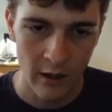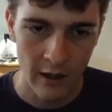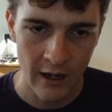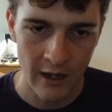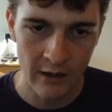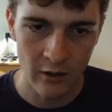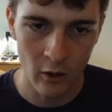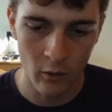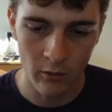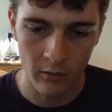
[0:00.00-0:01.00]
In
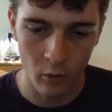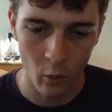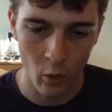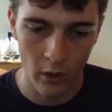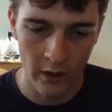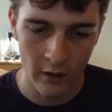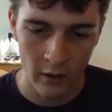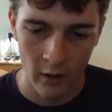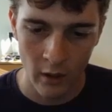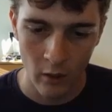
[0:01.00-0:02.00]
goes the Warden.
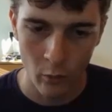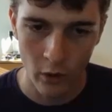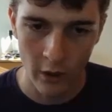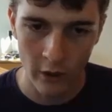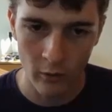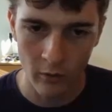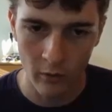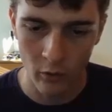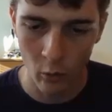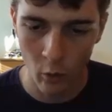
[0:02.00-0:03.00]
We are going to use
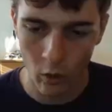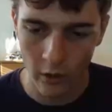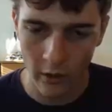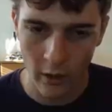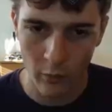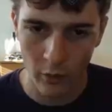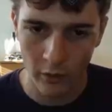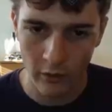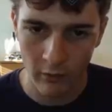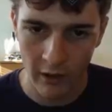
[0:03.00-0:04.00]
the Warden
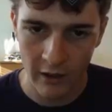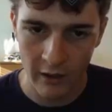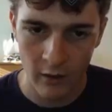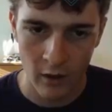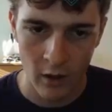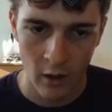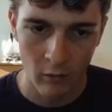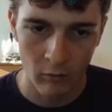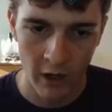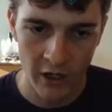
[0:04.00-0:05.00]
ability right here.
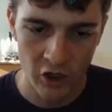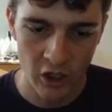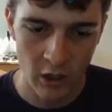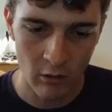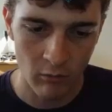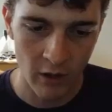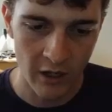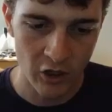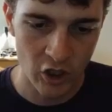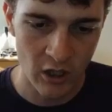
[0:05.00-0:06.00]
Rage here,
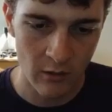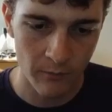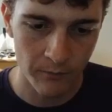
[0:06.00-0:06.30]
Rage here.